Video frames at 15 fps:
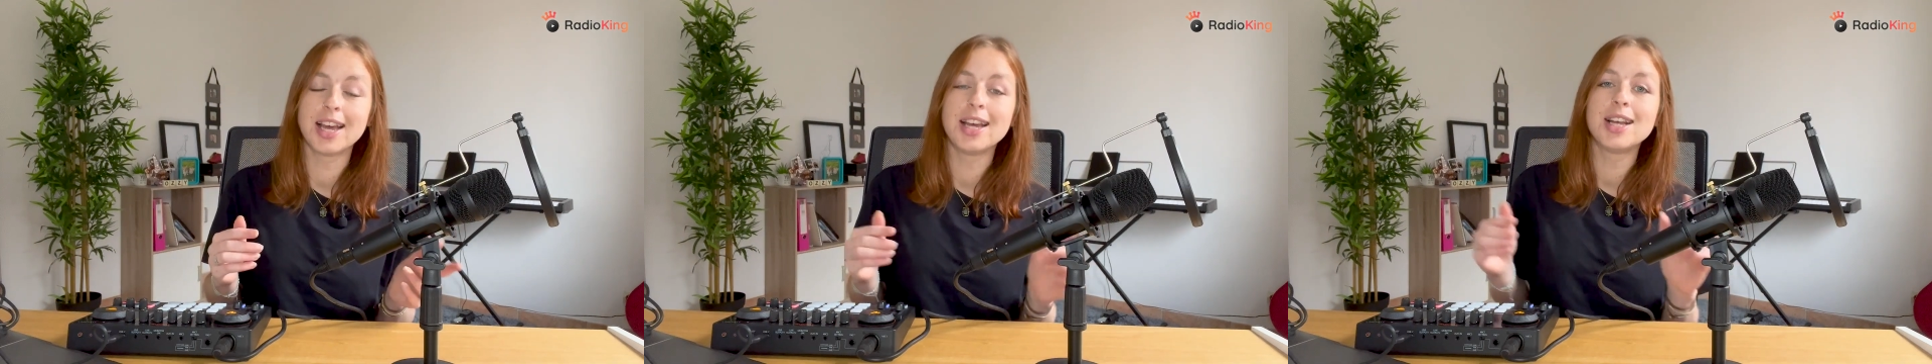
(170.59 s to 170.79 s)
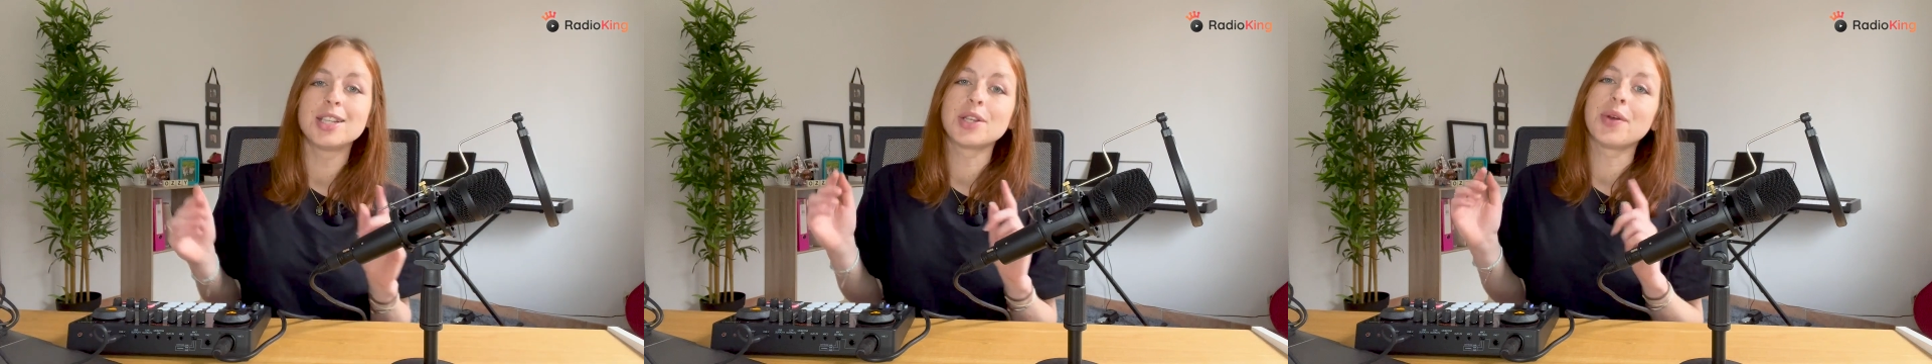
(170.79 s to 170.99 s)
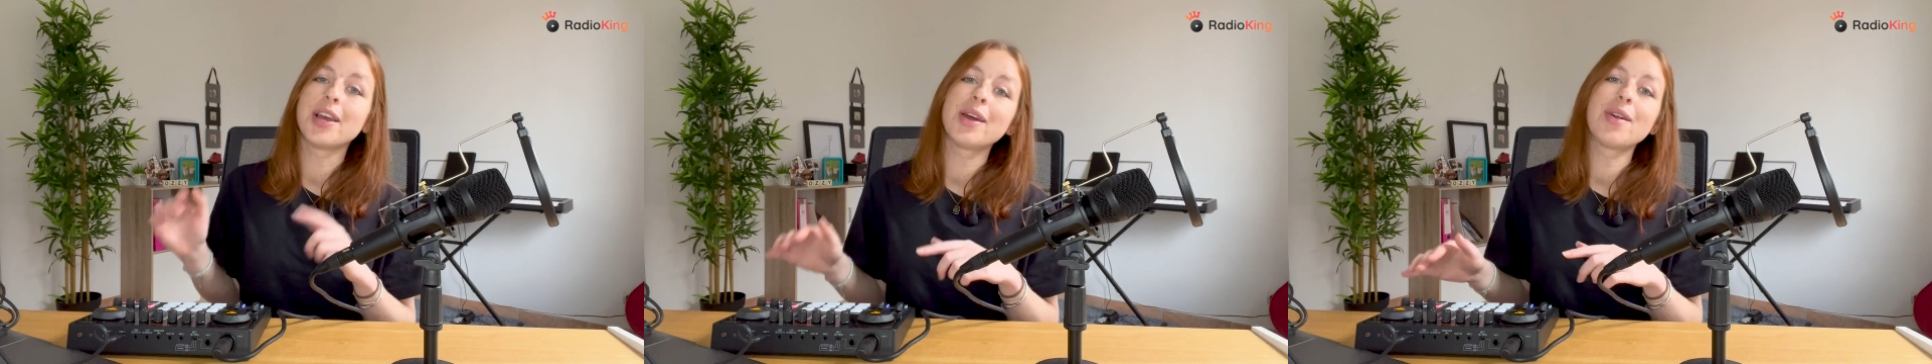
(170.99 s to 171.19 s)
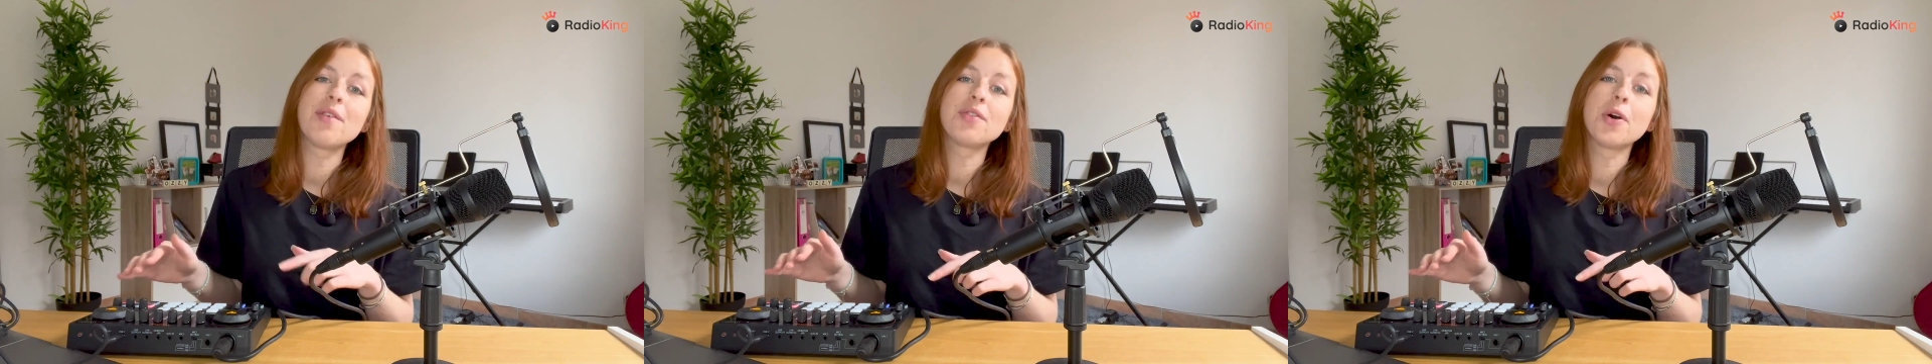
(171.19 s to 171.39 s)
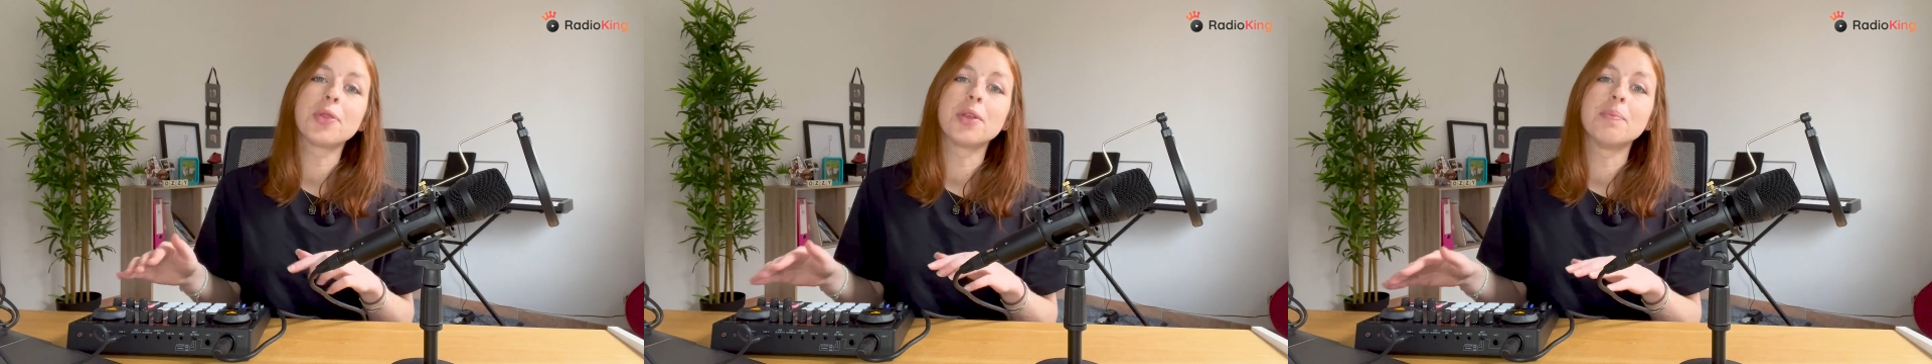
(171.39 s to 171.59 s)
So here I've
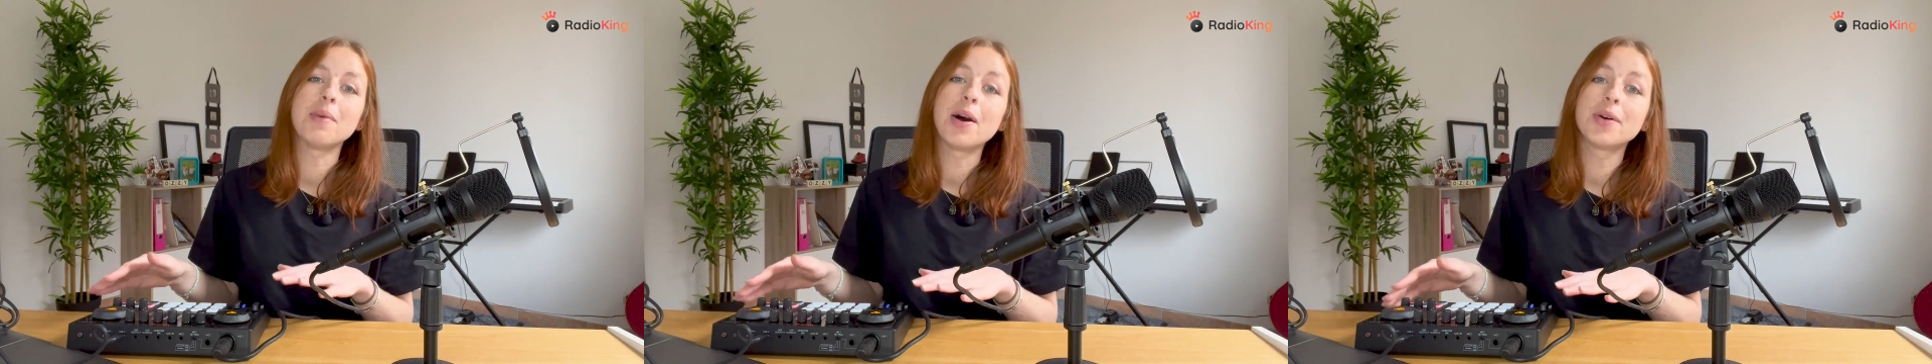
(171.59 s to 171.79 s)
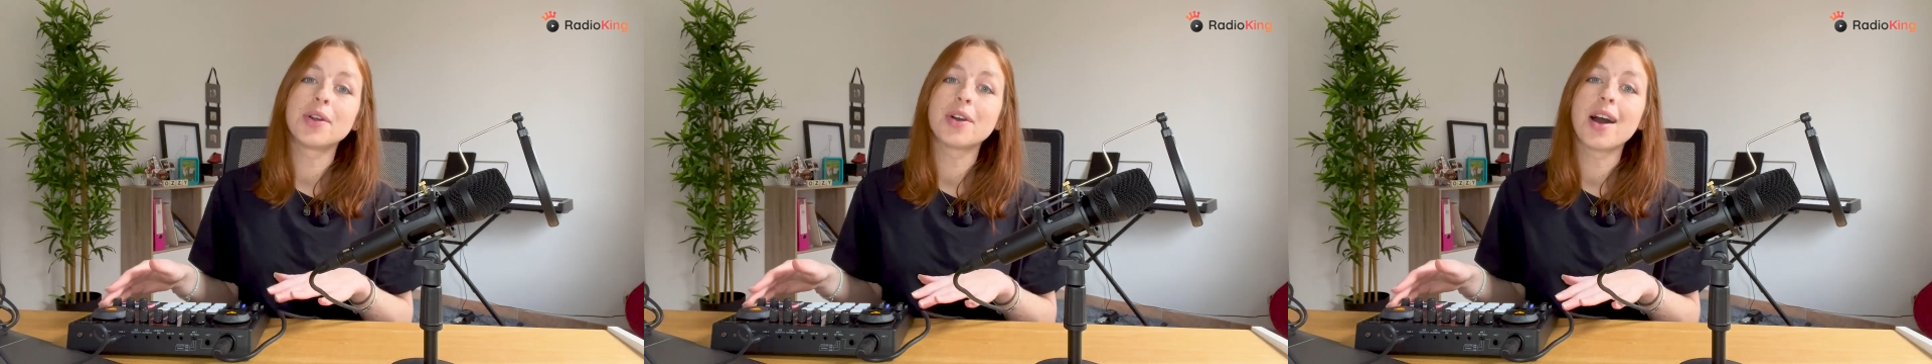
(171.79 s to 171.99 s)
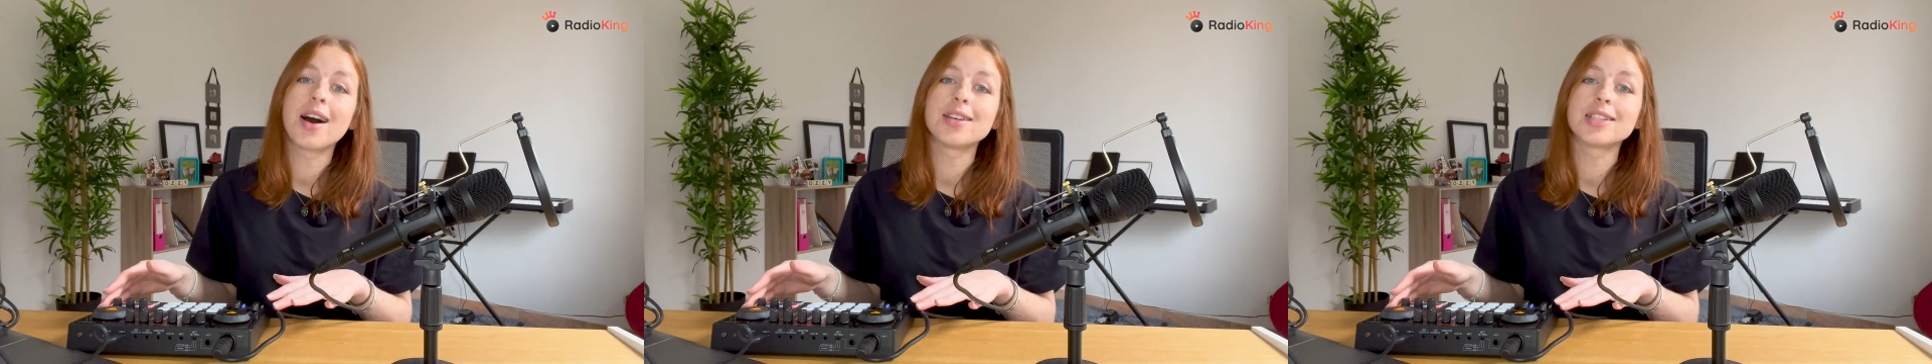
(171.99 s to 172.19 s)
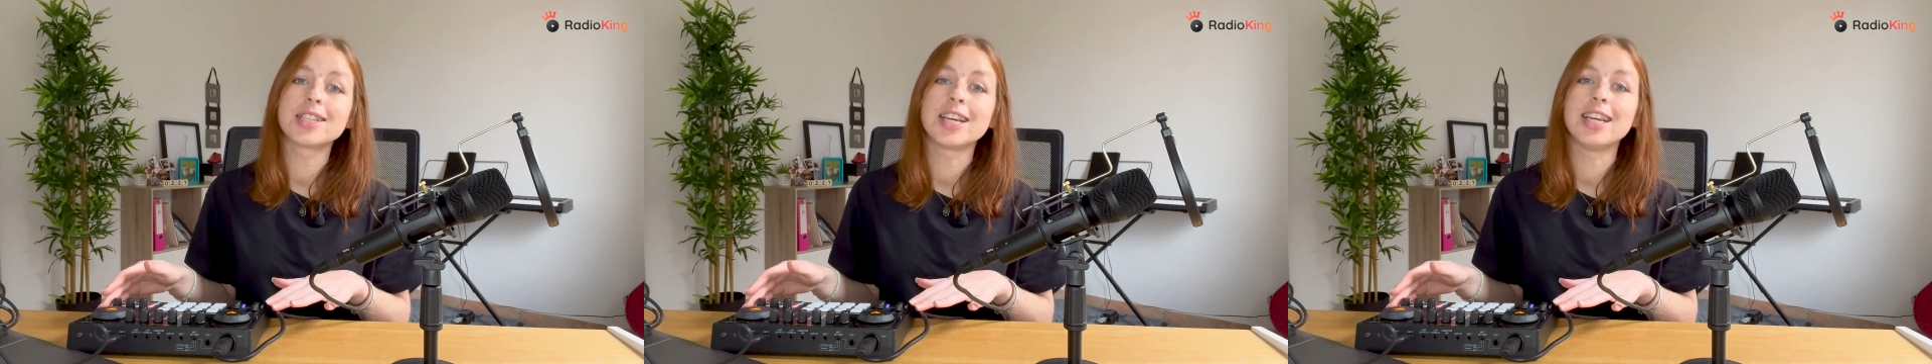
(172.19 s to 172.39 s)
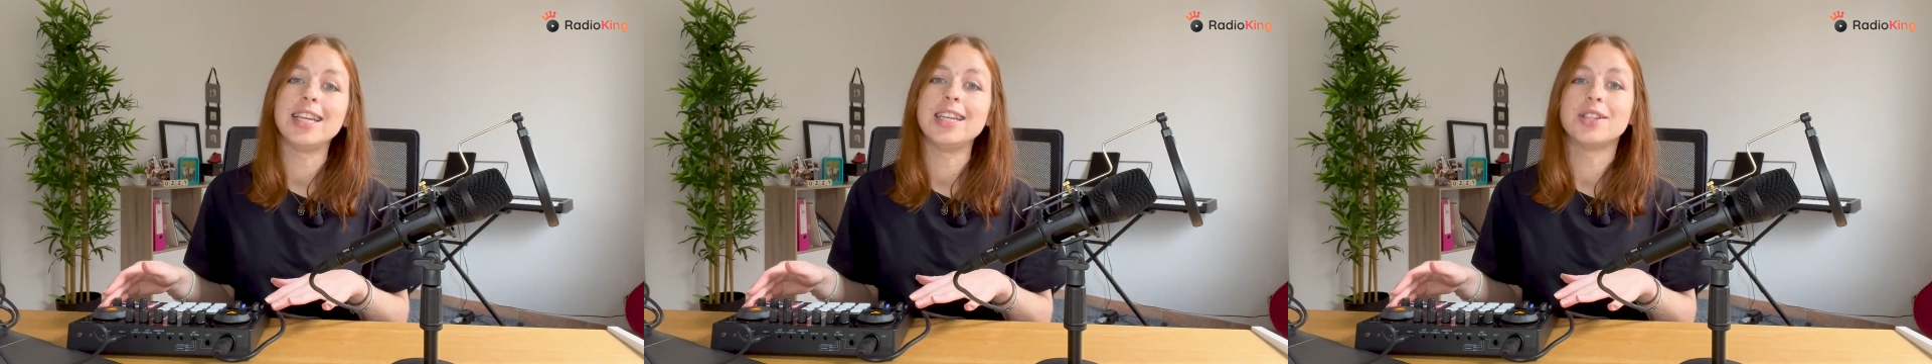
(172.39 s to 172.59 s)
got the
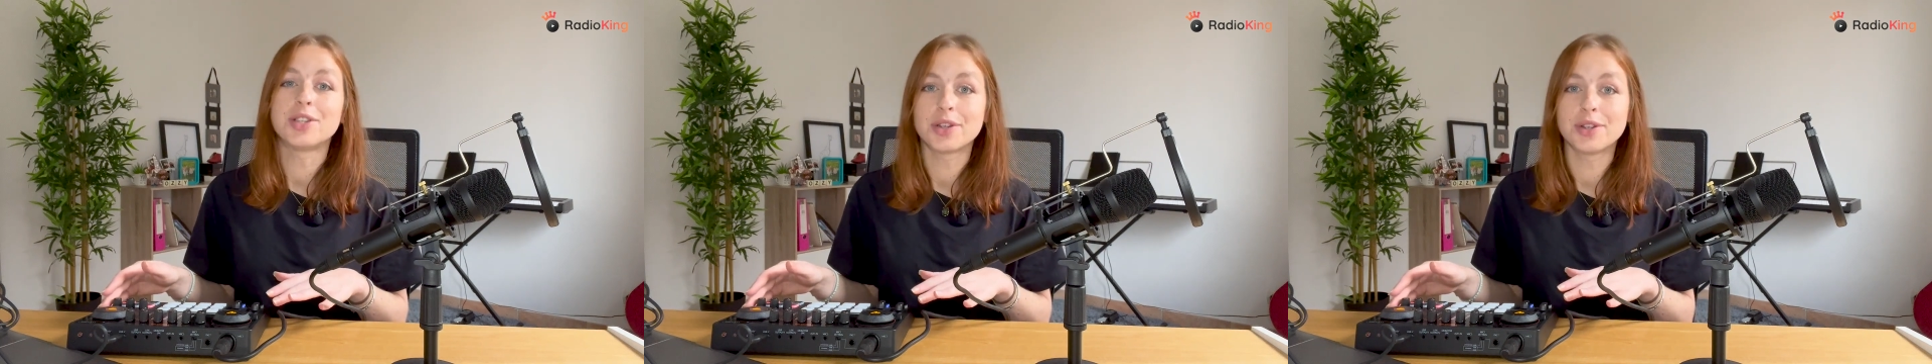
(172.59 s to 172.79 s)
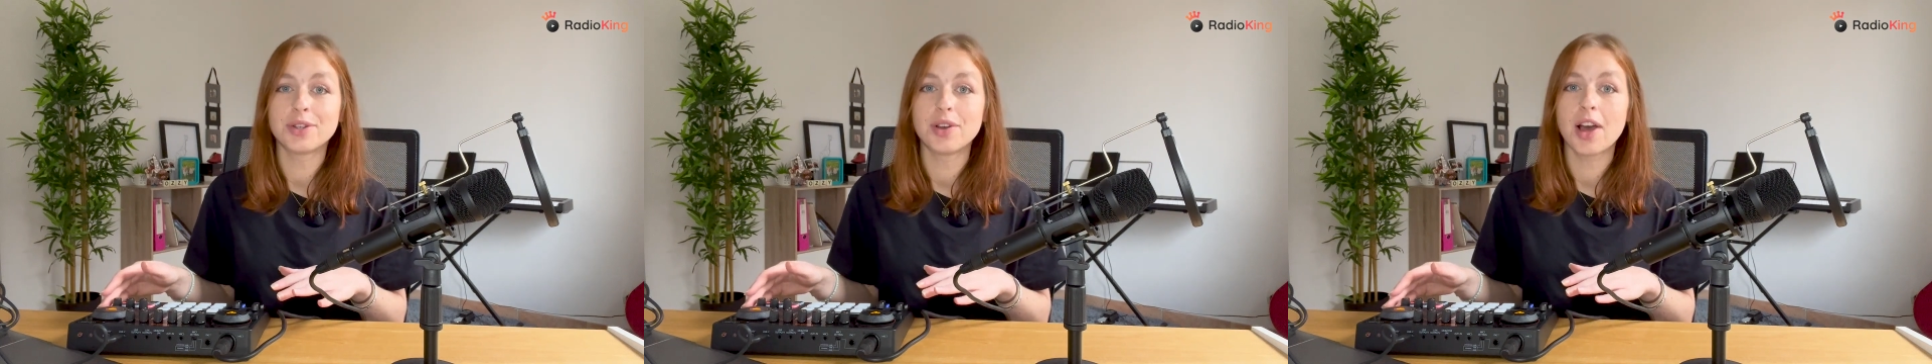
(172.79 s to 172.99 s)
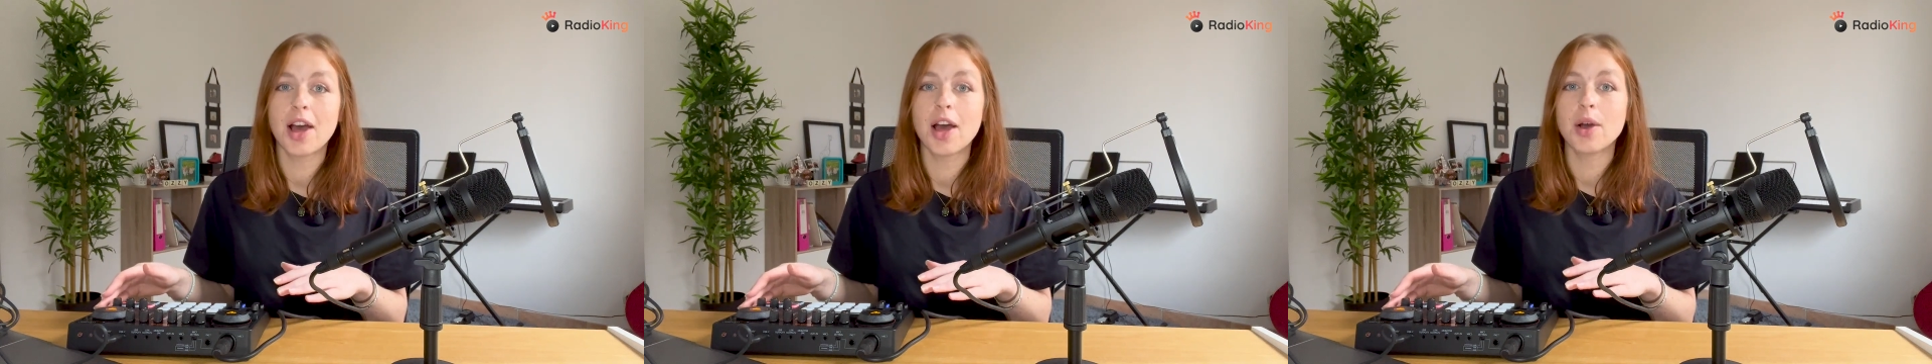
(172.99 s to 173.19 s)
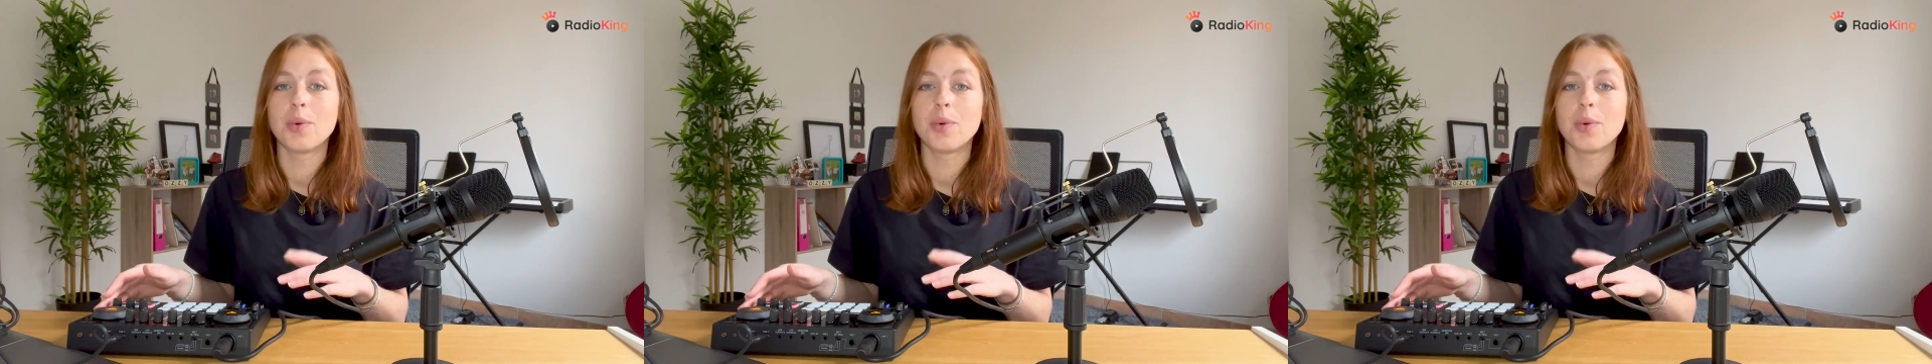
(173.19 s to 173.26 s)
Maonocaster E2,